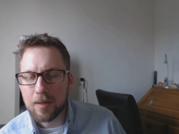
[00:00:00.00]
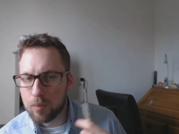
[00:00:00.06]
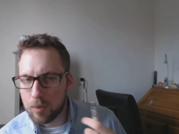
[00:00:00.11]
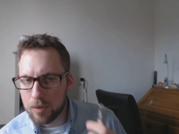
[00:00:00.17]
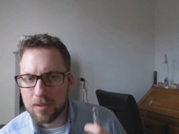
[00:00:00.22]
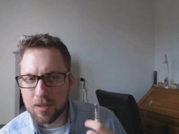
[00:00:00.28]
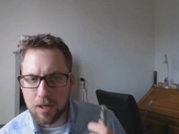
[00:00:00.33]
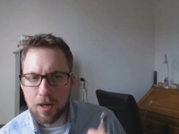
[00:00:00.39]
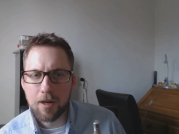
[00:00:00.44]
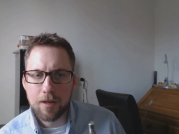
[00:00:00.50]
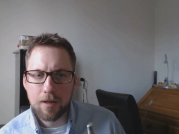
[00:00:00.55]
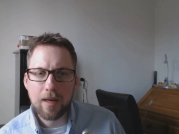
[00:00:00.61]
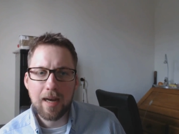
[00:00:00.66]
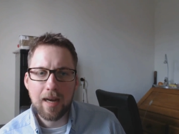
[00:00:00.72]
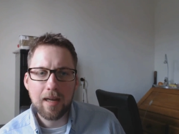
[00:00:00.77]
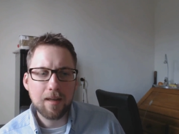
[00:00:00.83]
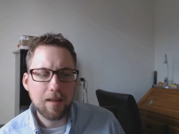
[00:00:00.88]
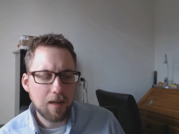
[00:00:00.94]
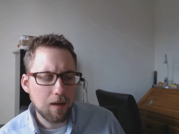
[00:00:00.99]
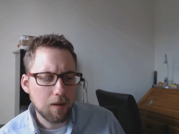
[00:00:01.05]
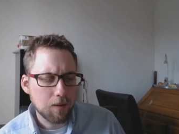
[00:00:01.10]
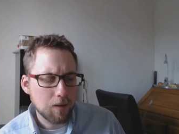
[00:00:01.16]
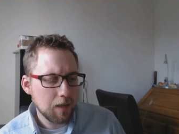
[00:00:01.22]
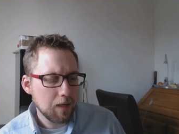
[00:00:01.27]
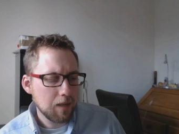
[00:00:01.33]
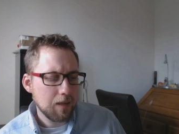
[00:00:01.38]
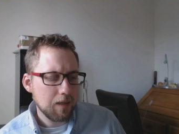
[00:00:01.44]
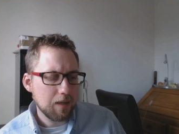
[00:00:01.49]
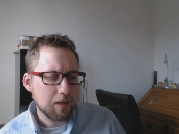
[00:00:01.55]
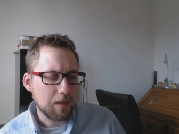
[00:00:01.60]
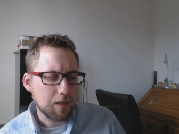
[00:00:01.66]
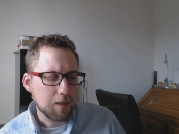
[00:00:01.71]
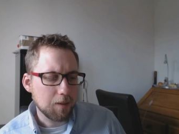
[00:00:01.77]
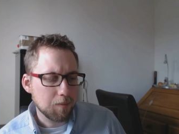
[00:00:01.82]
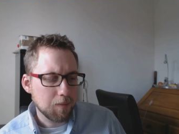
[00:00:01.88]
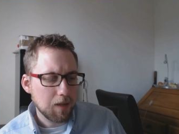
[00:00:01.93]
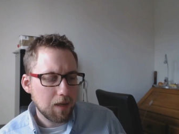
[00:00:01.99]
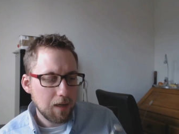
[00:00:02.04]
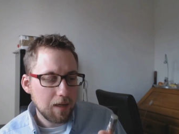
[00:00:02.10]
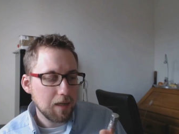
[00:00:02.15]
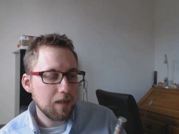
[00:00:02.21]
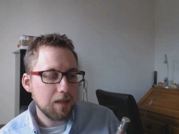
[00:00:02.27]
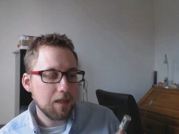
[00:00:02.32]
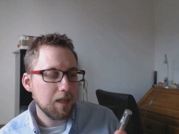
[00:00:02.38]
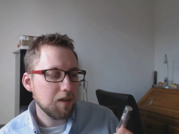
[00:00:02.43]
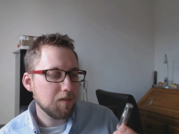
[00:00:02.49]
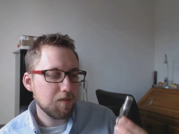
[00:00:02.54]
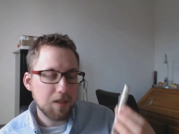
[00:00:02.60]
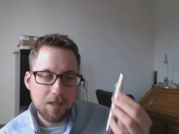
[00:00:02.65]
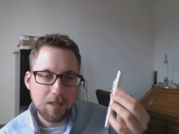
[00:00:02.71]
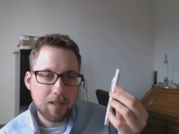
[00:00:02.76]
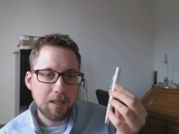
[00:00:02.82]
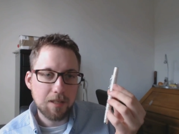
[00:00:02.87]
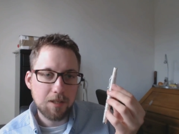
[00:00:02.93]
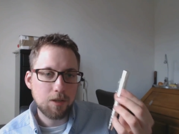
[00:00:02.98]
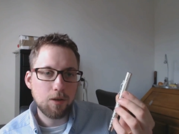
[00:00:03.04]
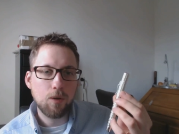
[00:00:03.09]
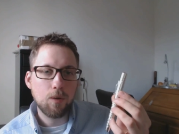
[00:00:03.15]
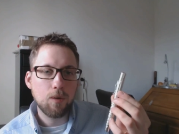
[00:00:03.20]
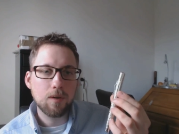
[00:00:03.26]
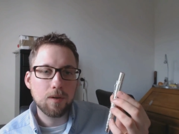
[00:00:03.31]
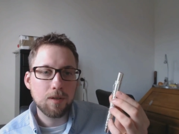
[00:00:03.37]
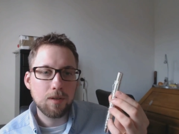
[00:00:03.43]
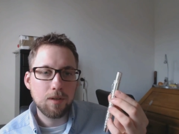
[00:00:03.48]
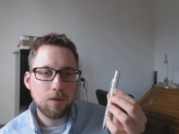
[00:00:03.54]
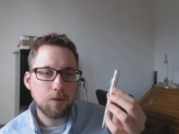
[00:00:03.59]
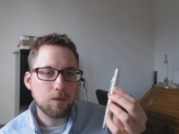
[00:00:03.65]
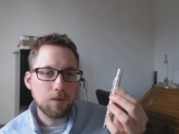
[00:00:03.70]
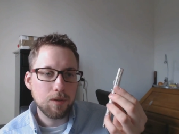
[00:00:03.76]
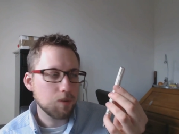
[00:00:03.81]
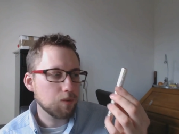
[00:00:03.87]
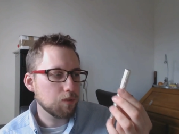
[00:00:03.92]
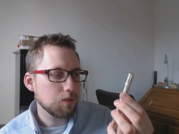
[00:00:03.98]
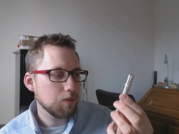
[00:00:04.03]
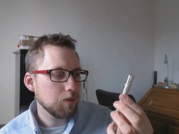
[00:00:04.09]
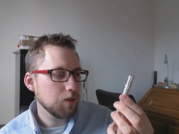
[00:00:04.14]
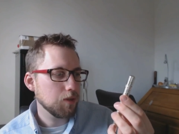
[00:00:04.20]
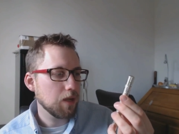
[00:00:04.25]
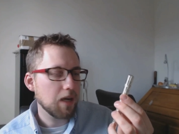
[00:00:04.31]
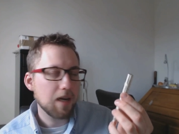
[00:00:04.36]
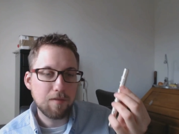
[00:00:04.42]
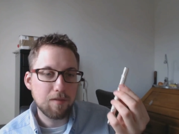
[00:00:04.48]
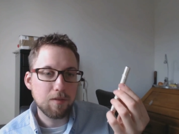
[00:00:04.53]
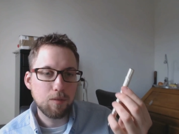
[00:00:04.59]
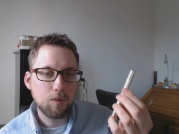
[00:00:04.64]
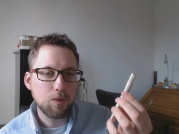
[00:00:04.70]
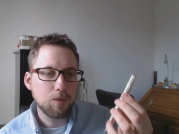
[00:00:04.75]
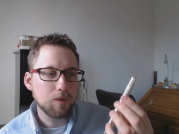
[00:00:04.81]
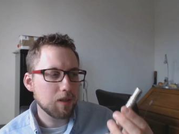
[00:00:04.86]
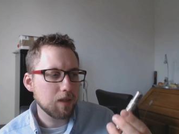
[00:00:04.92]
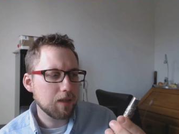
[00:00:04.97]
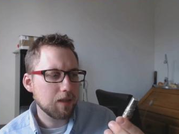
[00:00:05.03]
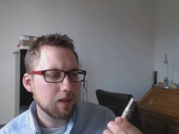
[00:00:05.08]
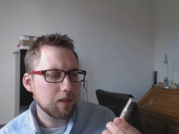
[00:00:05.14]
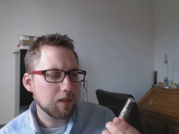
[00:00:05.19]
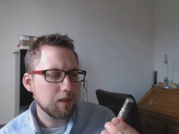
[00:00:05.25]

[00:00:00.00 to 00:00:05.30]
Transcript: it will tire your hand out. Um, clearly, if this gets stolen, your your your life is ruined.